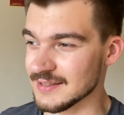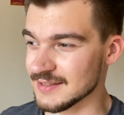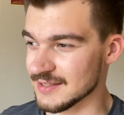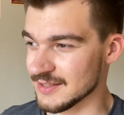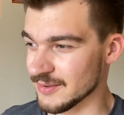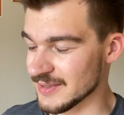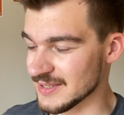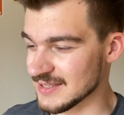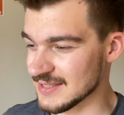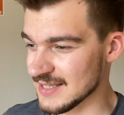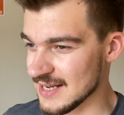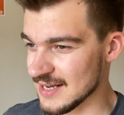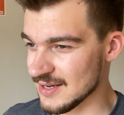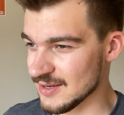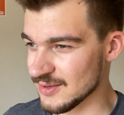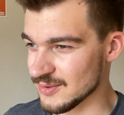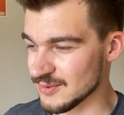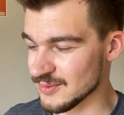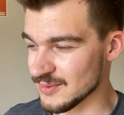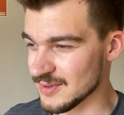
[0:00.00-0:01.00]
so it's
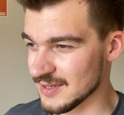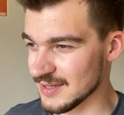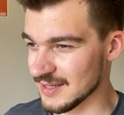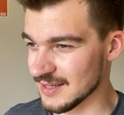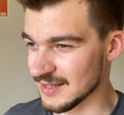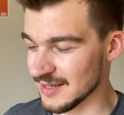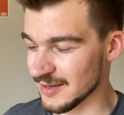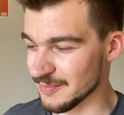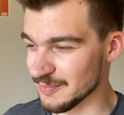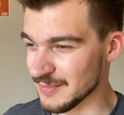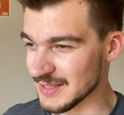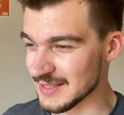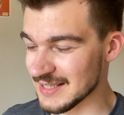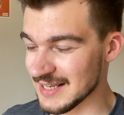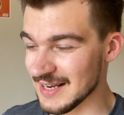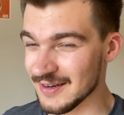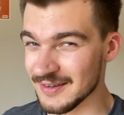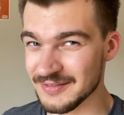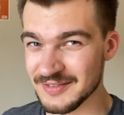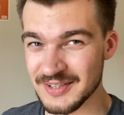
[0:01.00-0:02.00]
now
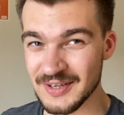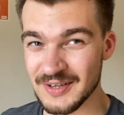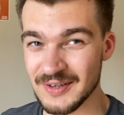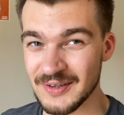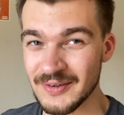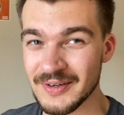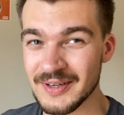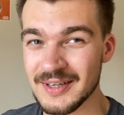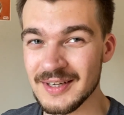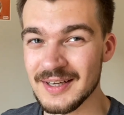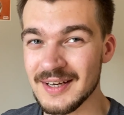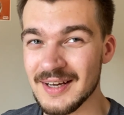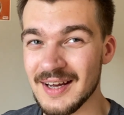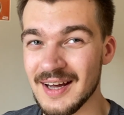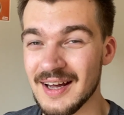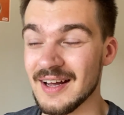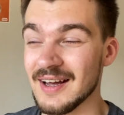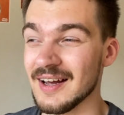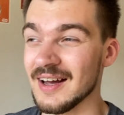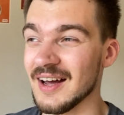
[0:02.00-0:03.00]
Monday afternoon.
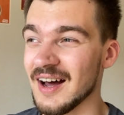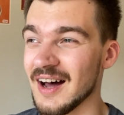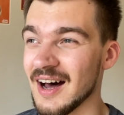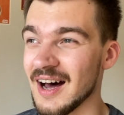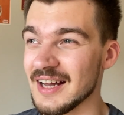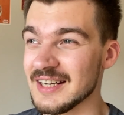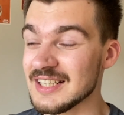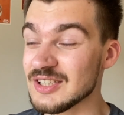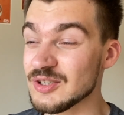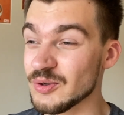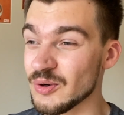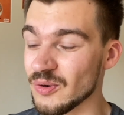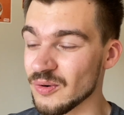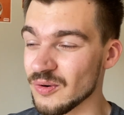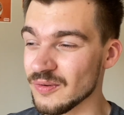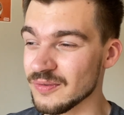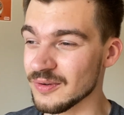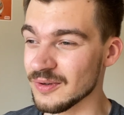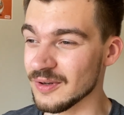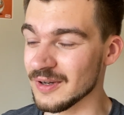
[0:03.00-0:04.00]
I didn't do an
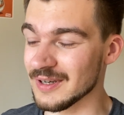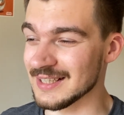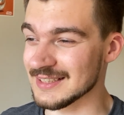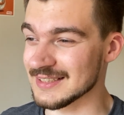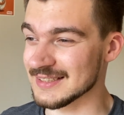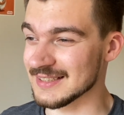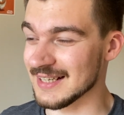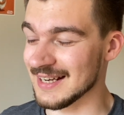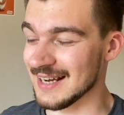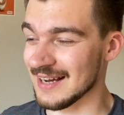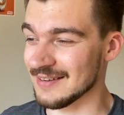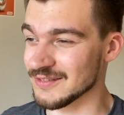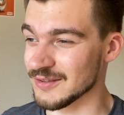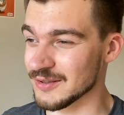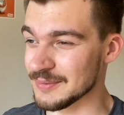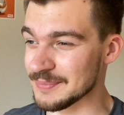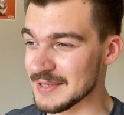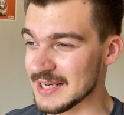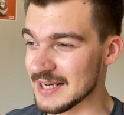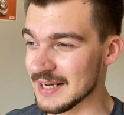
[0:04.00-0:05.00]
awful lot yesterday, I have to
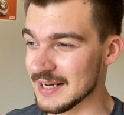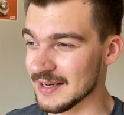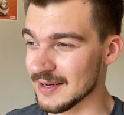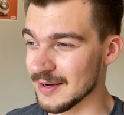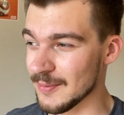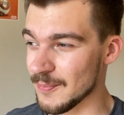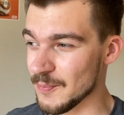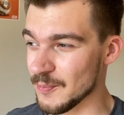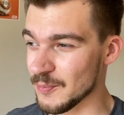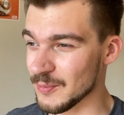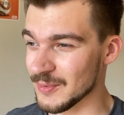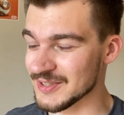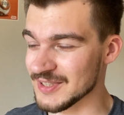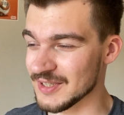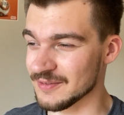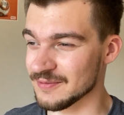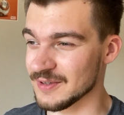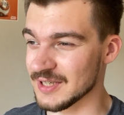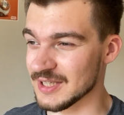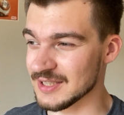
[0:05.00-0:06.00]
admit. Once I
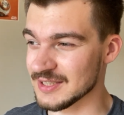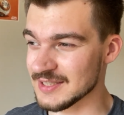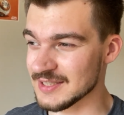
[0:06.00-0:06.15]
finished